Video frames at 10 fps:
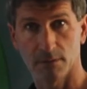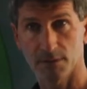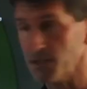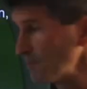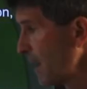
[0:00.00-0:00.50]
It
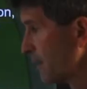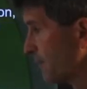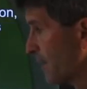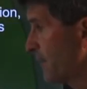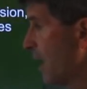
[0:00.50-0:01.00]
doesn't matter if
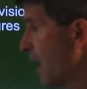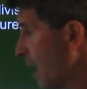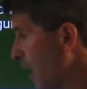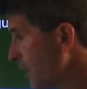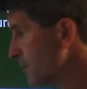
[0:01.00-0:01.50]
I have
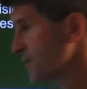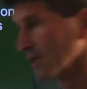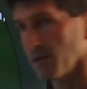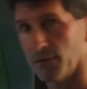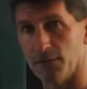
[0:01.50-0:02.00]
100
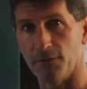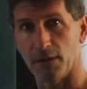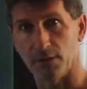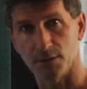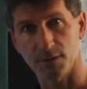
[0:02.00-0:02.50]
significant
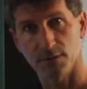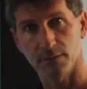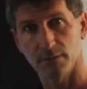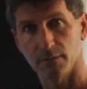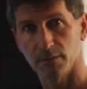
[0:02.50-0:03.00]
figures.
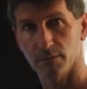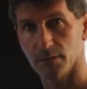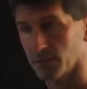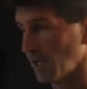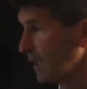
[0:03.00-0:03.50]

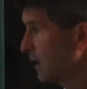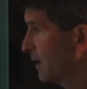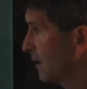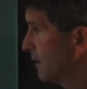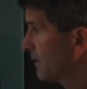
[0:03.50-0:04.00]
Okay?
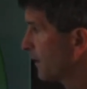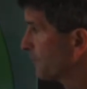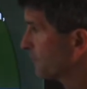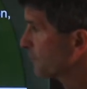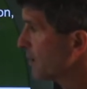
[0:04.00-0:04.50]
That
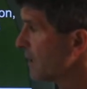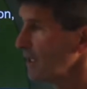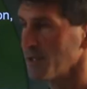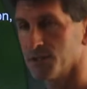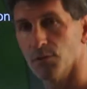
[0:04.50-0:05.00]

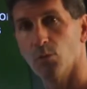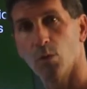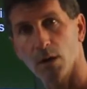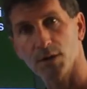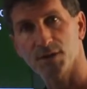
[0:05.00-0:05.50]
3 is the
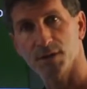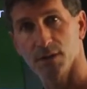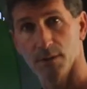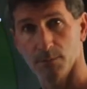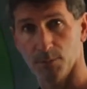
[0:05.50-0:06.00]
worst
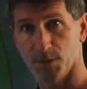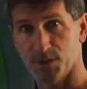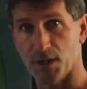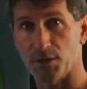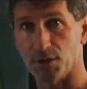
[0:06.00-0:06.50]

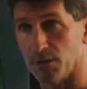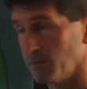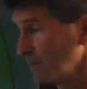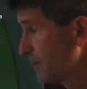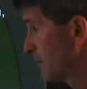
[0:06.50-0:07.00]
precision.
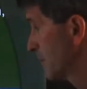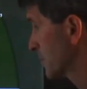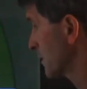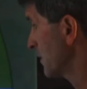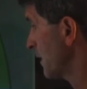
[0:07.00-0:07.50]

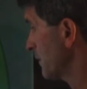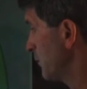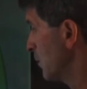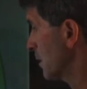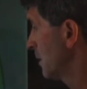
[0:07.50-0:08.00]
So
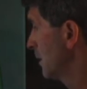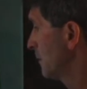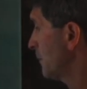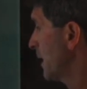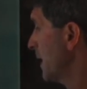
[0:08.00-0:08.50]
therefore,
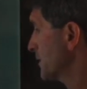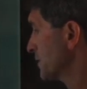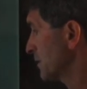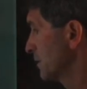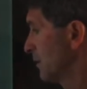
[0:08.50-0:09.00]
my
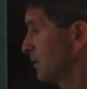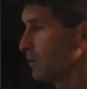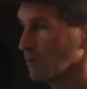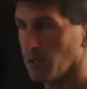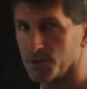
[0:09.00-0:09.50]
answer
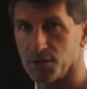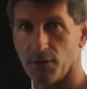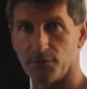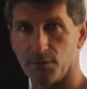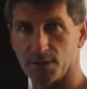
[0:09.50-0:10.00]
will also
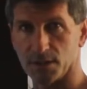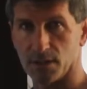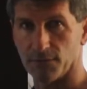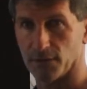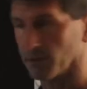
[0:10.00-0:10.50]
have 3
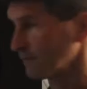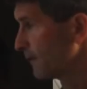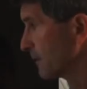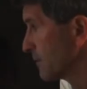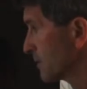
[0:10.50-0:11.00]
significant
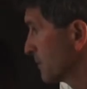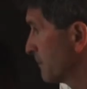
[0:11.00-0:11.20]
figures.